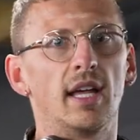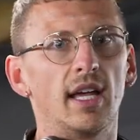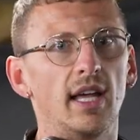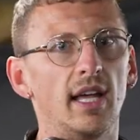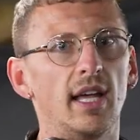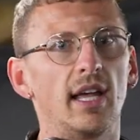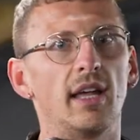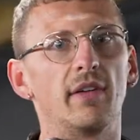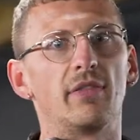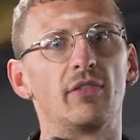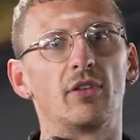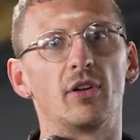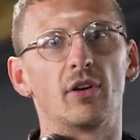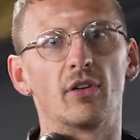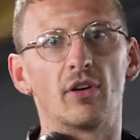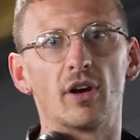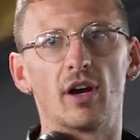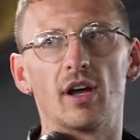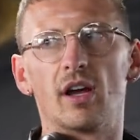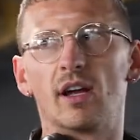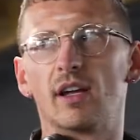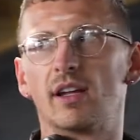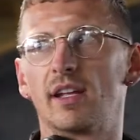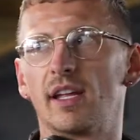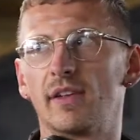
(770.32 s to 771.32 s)
If your
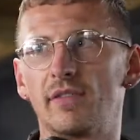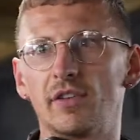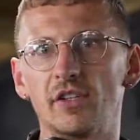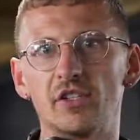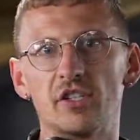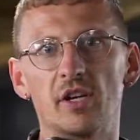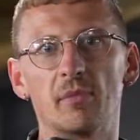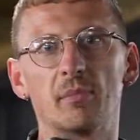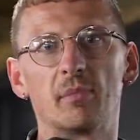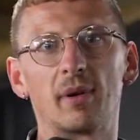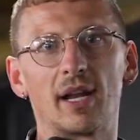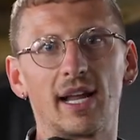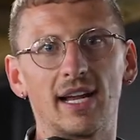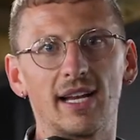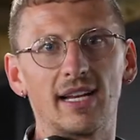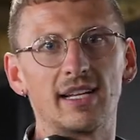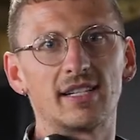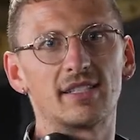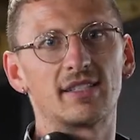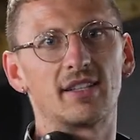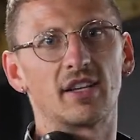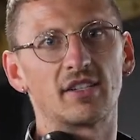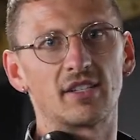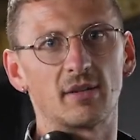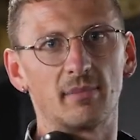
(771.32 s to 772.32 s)
gym
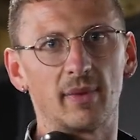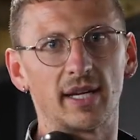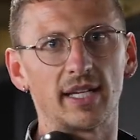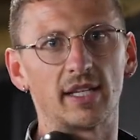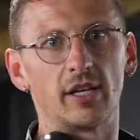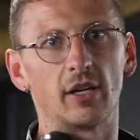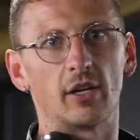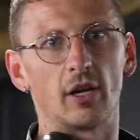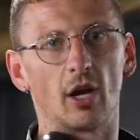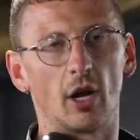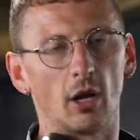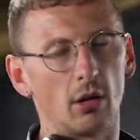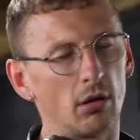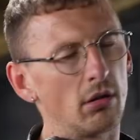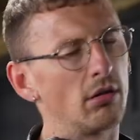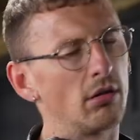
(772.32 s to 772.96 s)
playlist doesn't make you go,